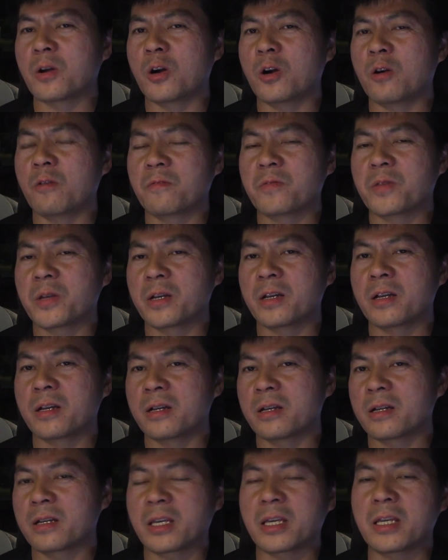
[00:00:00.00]
of
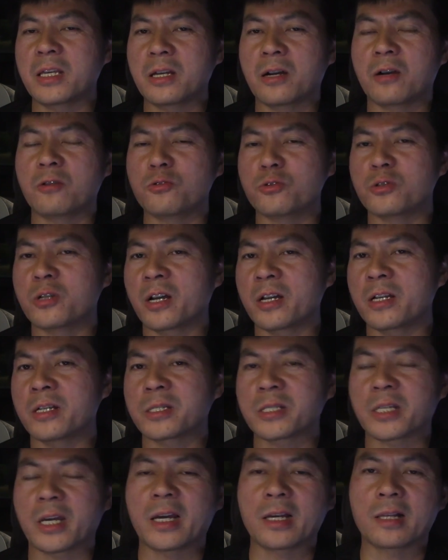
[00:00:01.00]
the Kia Hyundai
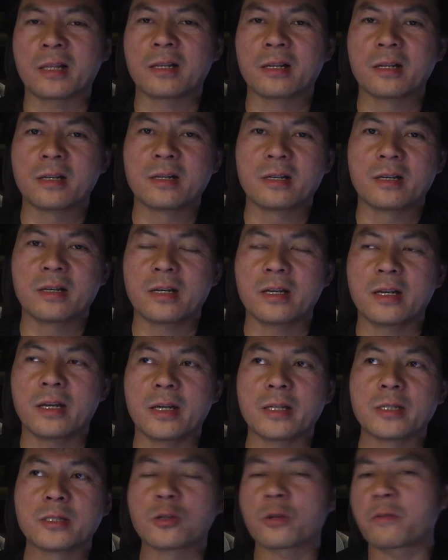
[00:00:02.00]
scale
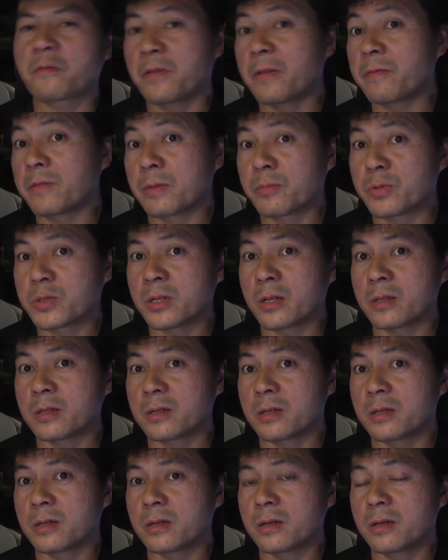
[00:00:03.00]
is not
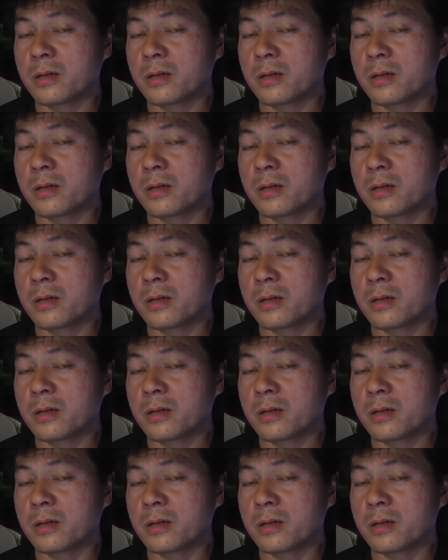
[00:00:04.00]
50%.